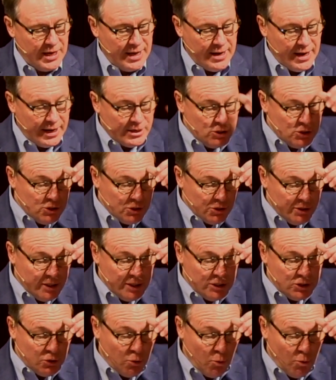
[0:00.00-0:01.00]
and I
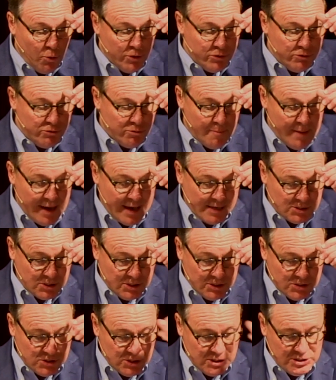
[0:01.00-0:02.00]
journeyed toward
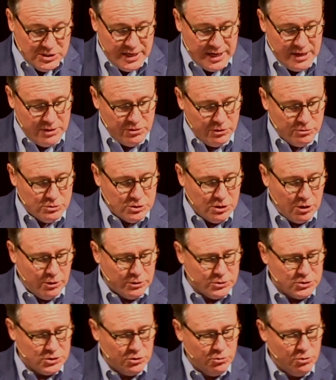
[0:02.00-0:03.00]
Damascus to take those
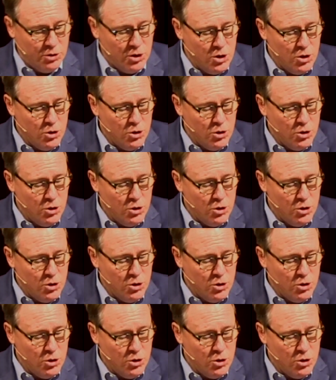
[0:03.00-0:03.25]
also